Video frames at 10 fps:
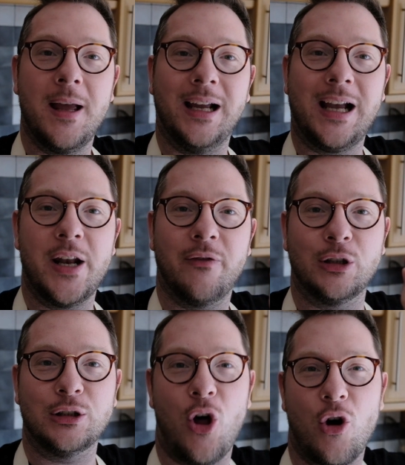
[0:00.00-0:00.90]
it kind of
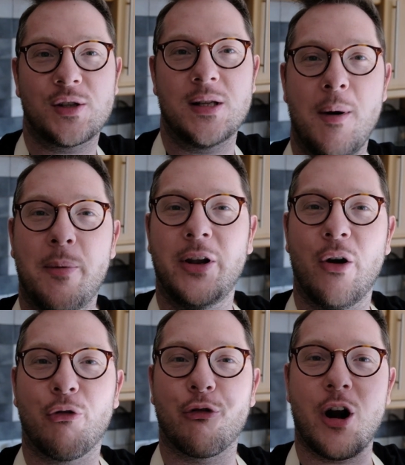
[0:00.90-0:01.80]
locks them up and they
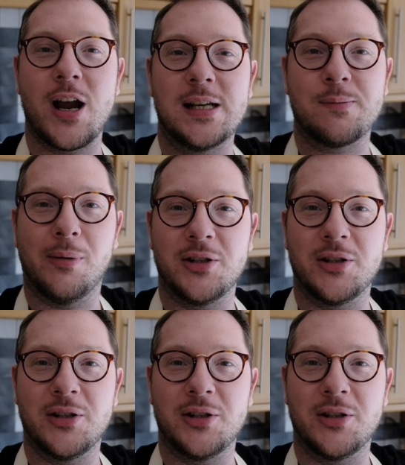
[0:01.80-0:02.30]
don't rise properly,